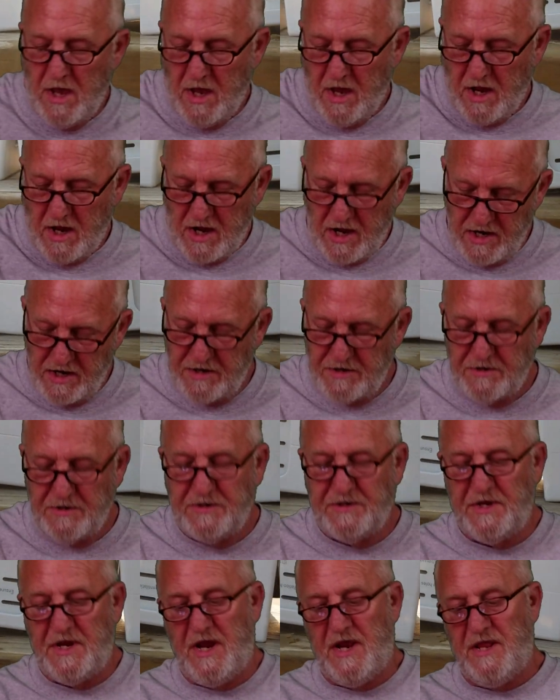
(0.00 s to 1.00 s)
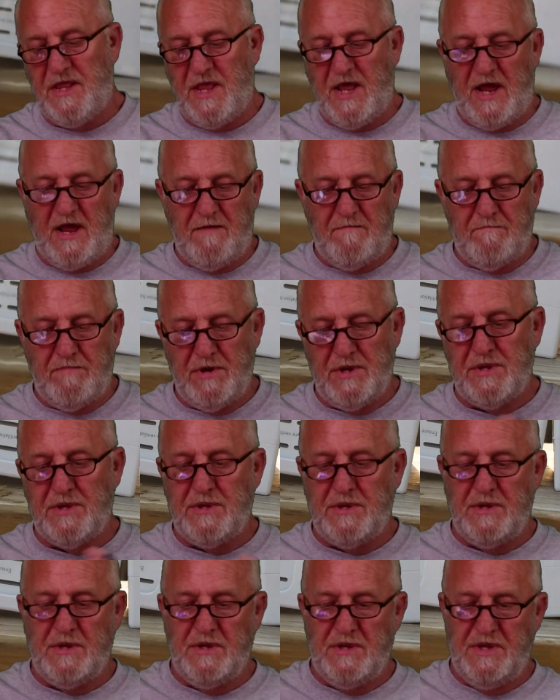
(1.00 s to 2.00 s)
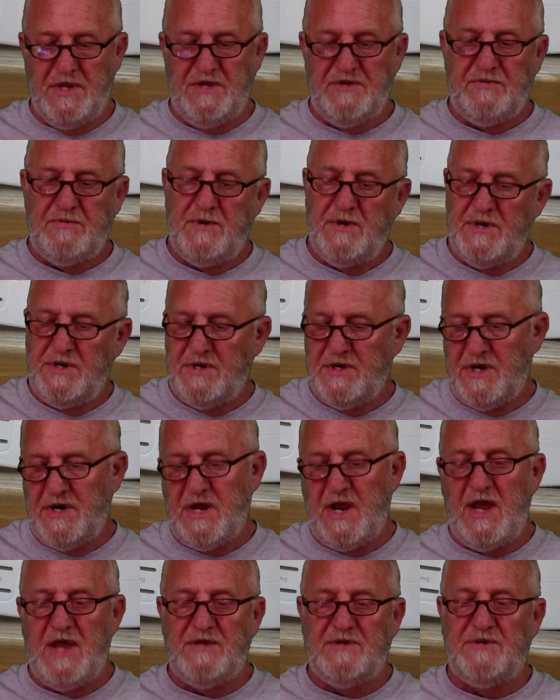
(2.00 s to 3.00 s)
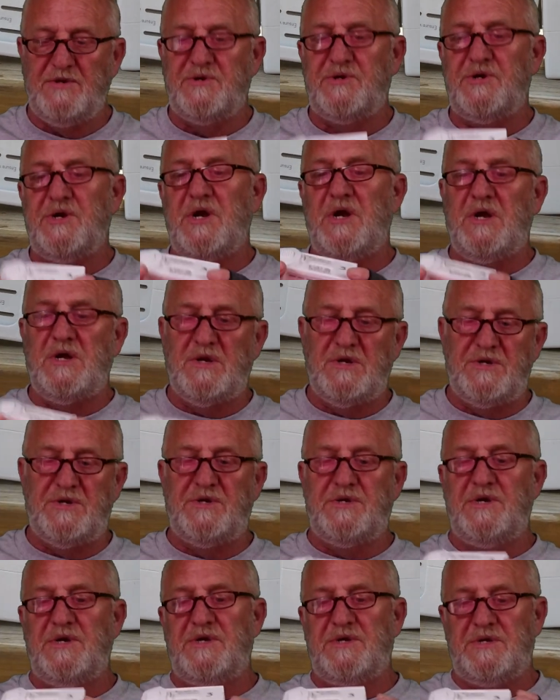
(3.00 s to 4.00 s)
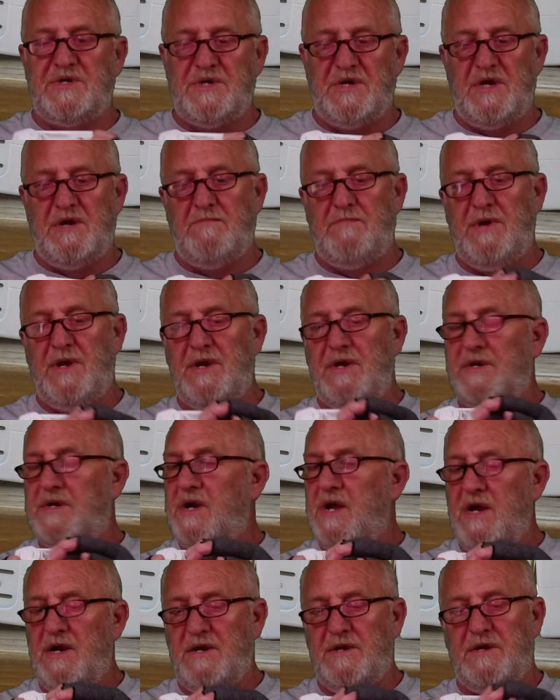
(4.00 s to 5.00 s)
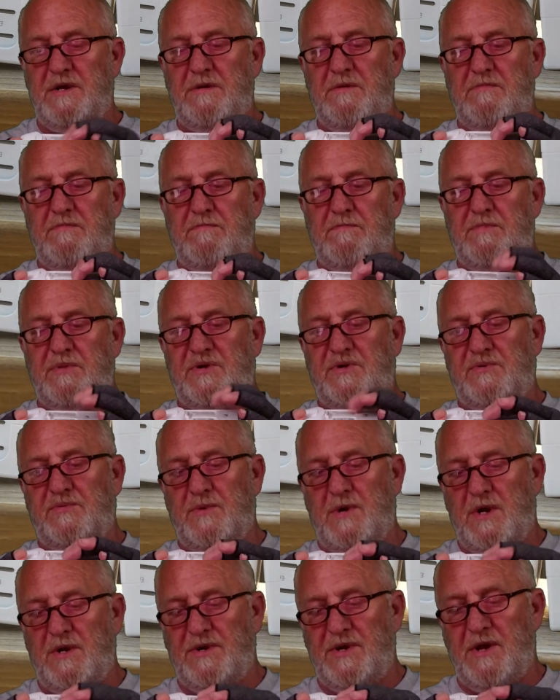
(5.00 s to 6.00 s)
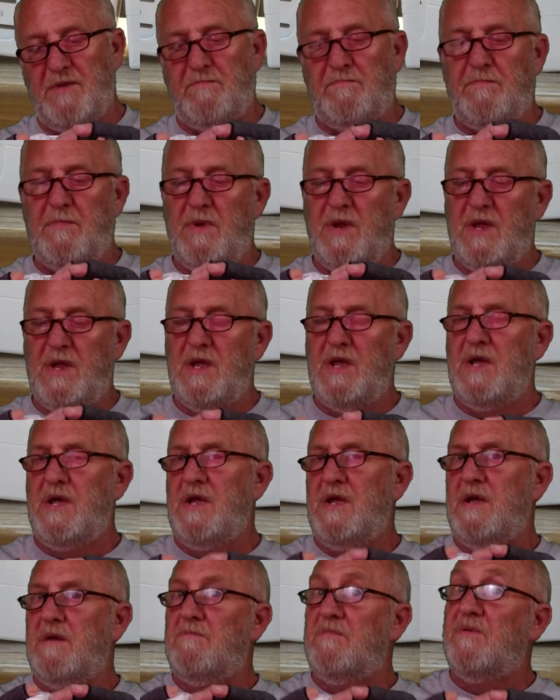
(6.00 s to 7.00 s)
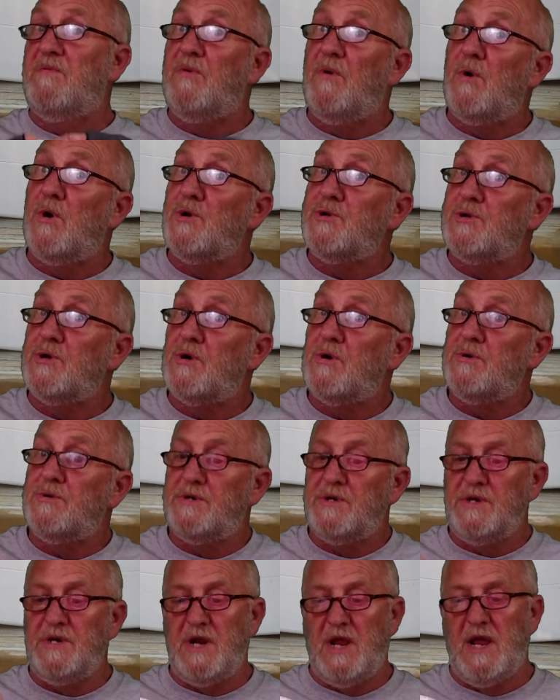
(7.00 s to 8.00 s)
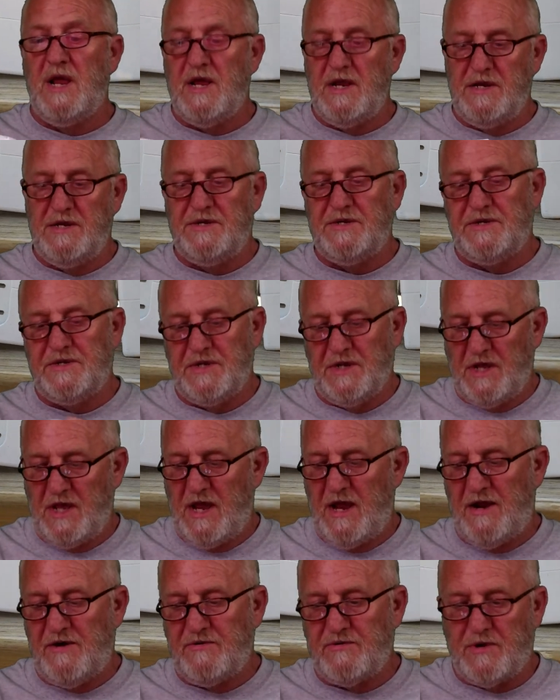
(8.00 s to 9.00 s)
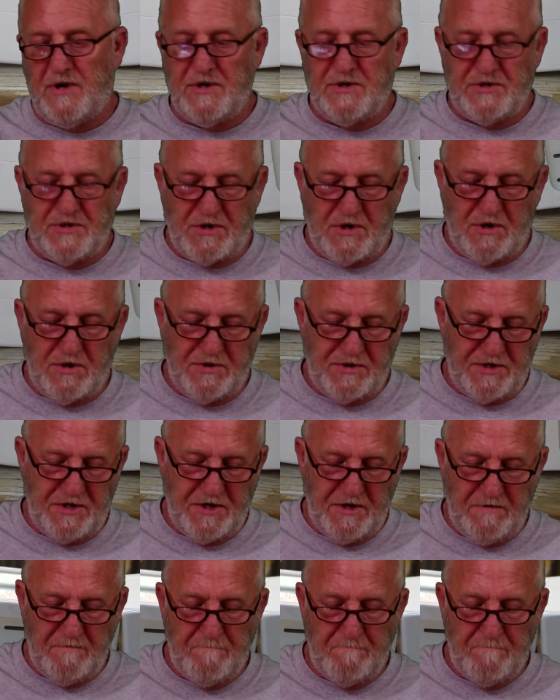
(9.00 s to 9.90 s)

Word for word: I understand that. But this one hasn't changed. It's been kind of swelled up before I charged it and still after I charged it.